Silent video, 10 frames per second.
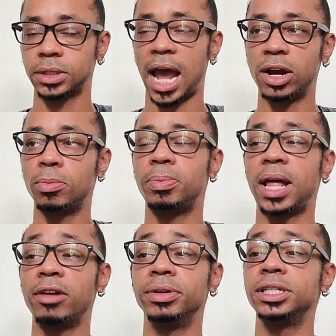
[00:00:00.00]
I
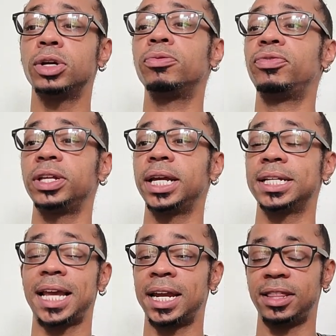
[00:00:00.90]
really don't feel like
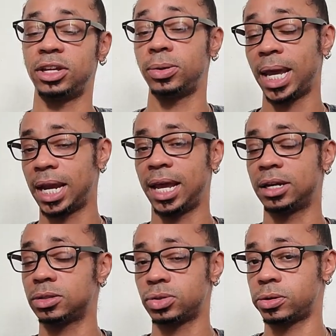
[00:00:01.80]
it's anything you can't
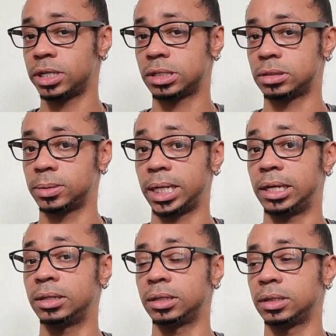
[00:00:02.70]
handle, Taurus,
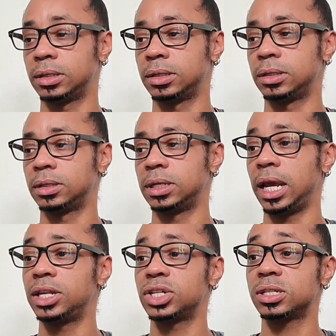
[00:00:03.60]
okay?
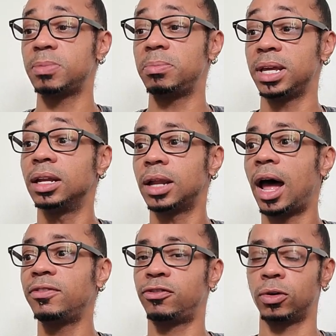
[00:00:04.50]
It just may be a
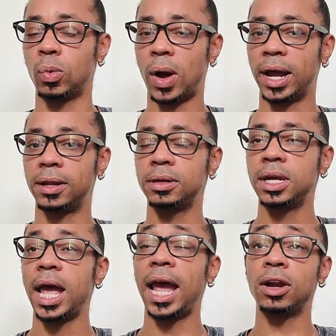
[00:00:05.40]
lot for a while,
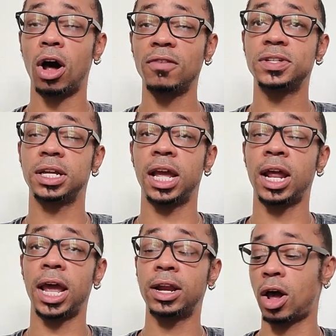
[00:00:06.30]
and
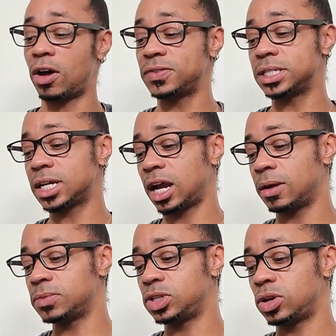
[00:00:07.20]

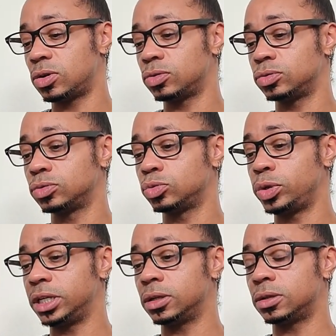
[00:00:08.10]
oftentimes, you know,
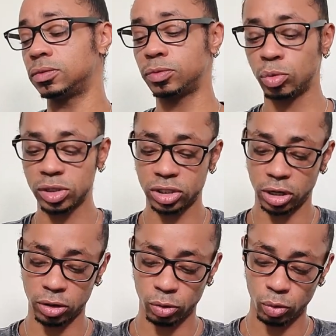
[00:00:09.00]
we'll
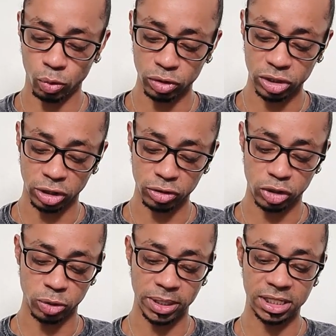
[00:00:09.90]
start
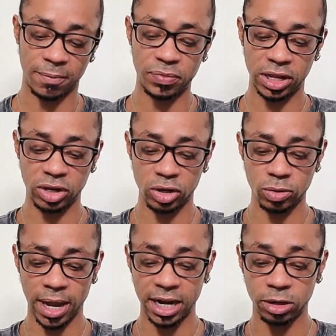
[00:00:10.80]
doing something
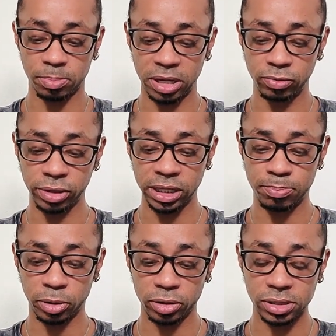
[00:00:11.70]
new, and it'll be really
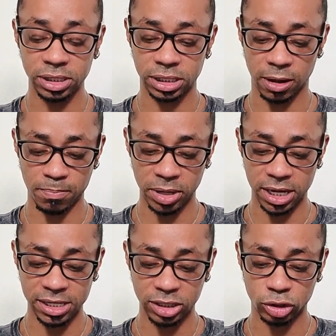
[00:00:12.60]
burdensome
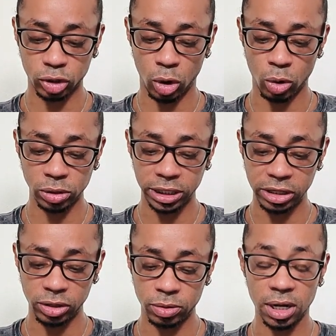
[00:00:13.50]
because it's totally
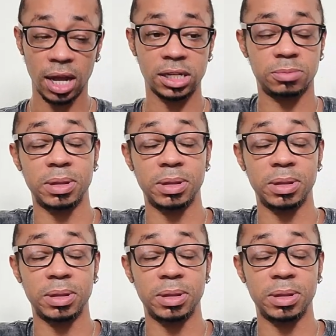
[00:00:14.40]
new to us.